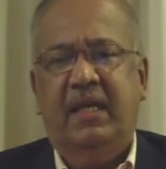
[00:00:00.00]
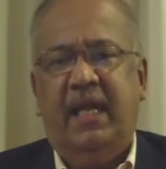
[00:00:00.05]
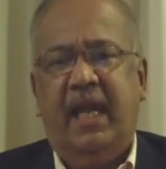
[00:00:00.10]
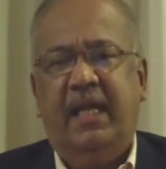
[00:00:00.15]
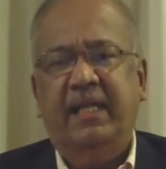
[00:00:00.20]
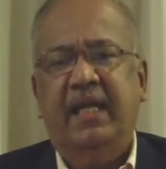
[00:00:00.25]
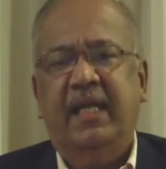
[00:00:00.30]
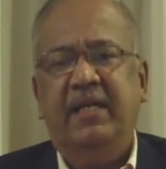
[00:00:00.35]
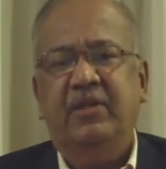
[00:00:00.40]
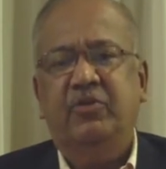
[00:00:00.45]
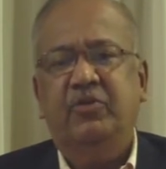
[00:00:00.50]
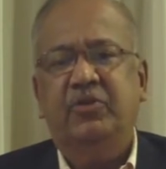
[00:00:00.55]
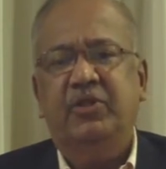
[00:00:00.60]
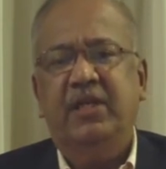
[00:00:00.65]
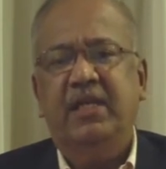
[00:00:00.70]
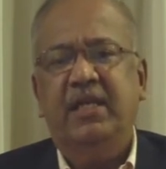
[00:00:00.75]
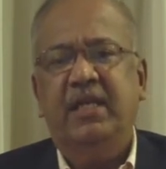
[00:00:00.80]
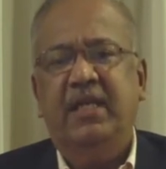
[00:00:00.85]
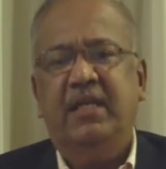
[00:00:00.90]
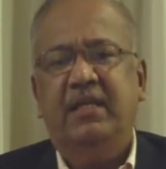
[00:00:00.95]
and then to
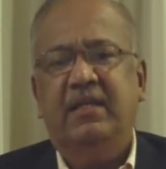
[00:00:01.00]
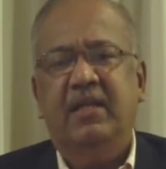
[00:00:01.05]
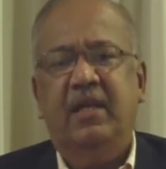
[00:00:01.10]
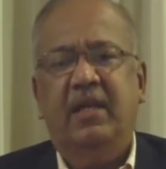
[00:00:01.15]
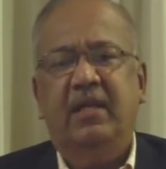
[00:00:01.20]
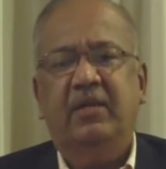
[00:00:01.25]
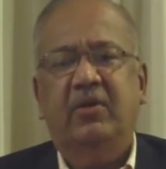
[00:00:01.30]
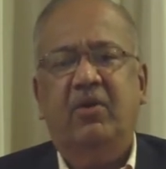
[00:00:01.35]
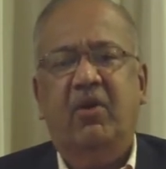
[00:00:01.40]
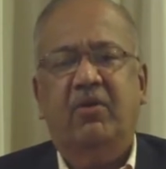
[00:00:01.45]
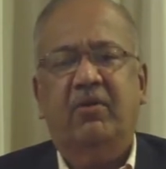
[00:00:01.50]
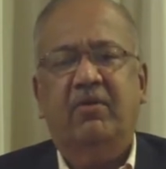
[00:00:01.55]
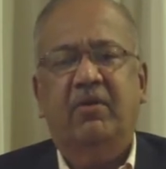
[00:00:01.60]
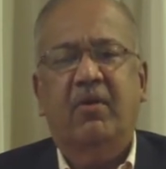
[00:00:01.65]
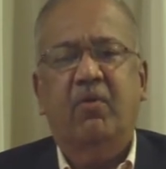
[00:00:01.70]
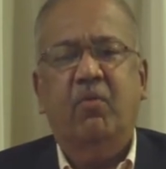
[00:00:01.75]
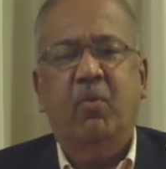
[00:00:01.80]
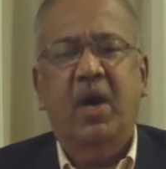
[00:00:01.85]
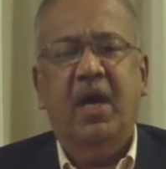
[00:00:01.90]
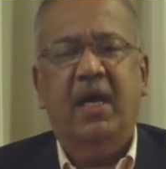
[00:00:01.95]
see it
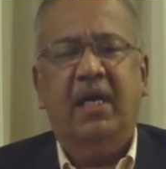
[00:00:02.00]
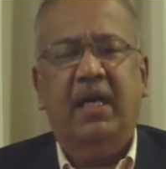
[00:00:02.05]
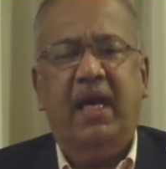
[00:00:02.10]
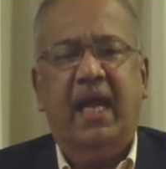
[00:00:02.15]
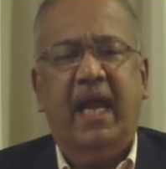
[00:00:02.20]
not work,